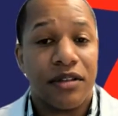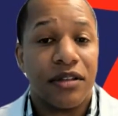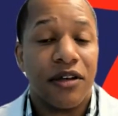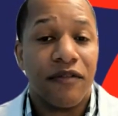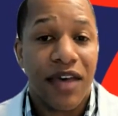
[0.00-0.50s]

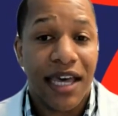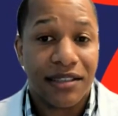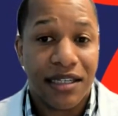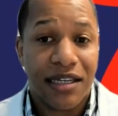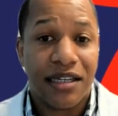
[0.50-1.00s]
the
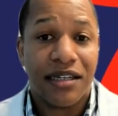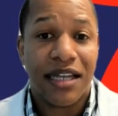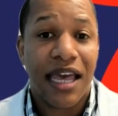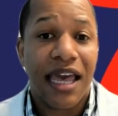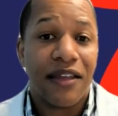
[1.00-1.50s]
vaccine
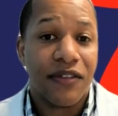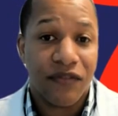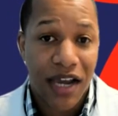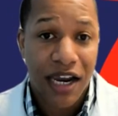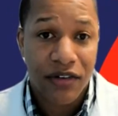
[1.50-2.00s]
and the
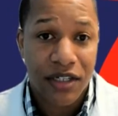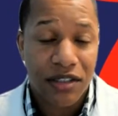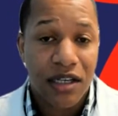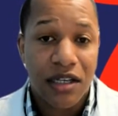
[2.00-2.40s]
virus.